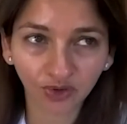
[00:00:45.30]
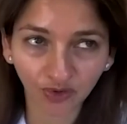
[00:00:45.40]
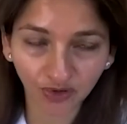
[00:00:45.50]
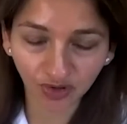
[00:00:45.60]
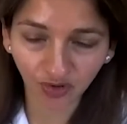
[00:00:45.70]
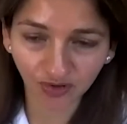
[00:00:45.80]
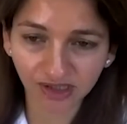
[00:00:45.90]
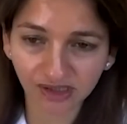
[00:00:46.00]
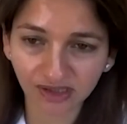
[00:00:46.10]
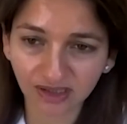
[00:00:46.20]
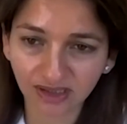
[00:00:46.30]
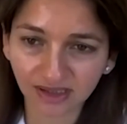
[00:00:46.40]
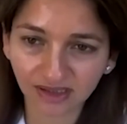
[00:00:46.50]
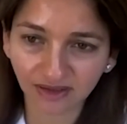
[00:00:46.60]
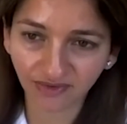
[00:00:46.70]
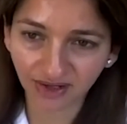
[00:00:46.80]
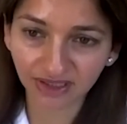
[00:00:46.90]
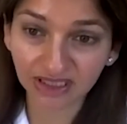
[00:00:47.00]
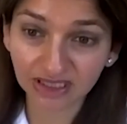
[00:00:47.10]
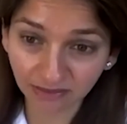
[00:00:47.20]
The toxicities are
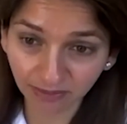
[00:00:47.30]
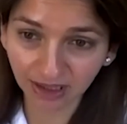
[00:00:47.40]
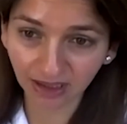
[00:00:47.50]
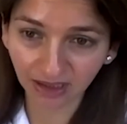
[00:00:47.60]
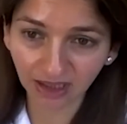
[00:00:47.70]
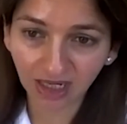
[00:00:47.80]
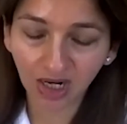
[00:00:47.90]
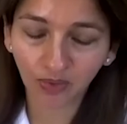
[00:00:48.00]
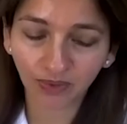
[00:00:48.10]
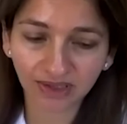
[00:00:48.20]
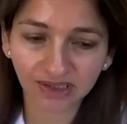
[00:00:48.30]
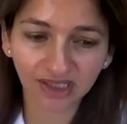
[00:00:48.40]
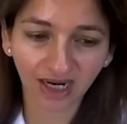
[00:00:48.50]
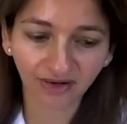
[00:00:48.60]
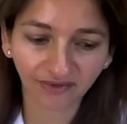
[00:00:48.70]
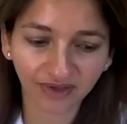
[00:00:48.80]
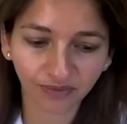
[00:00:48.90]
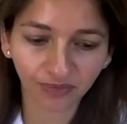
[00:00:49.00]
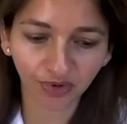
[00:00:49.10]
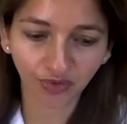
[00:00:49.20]
very typical with this kind of an
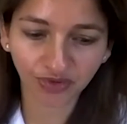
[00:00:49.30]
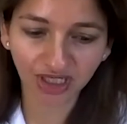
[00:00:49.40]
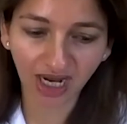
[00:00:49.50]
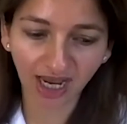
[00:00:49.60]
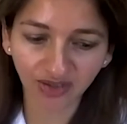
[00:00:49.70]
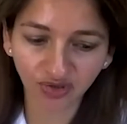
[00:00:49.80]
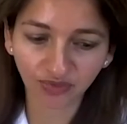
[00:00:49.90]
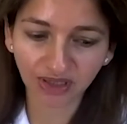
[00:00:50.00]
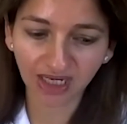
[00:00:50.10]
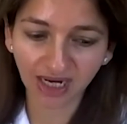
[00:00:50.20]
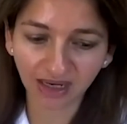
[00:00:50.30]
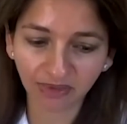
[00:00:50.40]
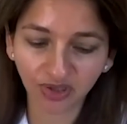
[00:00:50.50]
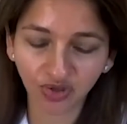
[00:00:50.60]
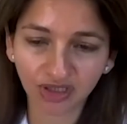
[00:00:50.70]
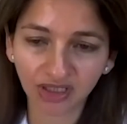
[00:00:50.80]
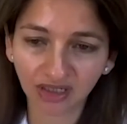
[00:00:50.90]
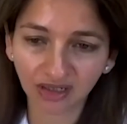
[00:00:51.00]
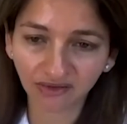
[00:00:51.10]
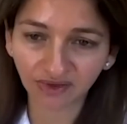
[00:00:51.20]
approach, and to be able to
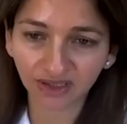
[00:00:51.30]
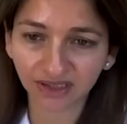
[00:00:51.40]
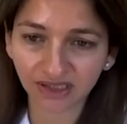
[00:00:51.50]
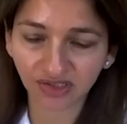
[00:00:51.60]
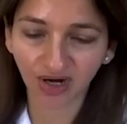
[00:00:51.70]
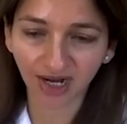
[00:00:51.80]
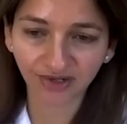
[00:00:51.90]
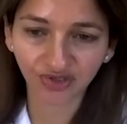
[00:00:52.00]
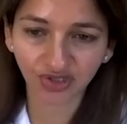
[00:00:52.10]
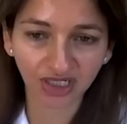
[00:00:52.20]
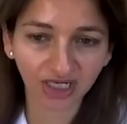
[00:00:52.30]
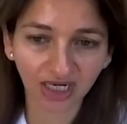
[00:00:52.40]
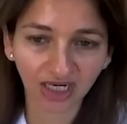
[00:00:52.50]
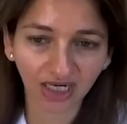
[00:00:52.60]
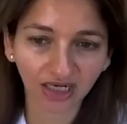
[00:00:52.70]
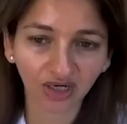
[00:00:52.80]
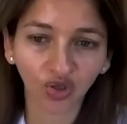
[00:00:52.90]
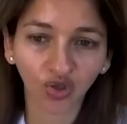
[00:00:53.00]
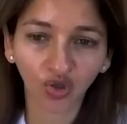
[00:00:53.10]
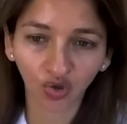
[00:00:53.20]
deliver this strategy in a
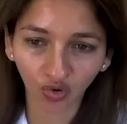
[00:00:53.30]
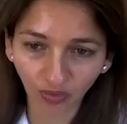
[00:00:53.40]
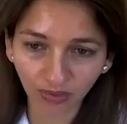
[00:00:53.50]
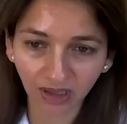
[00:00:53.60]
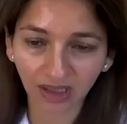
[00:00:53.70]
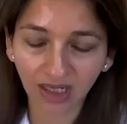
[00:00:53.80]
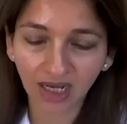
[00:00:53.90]
global